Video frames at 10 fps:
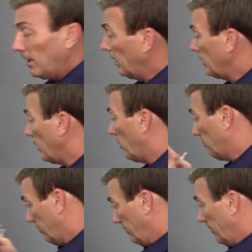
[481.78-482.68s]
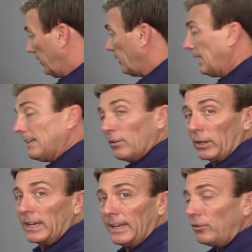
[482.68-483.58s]
so he's
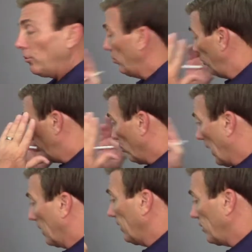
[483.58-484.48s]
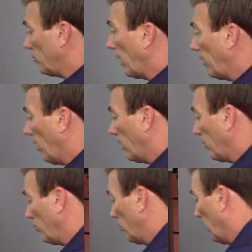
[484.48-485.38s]
looking at you directly straight on,
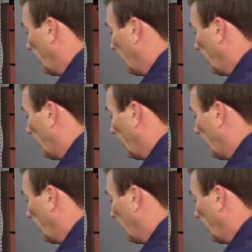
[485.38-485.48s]
because you want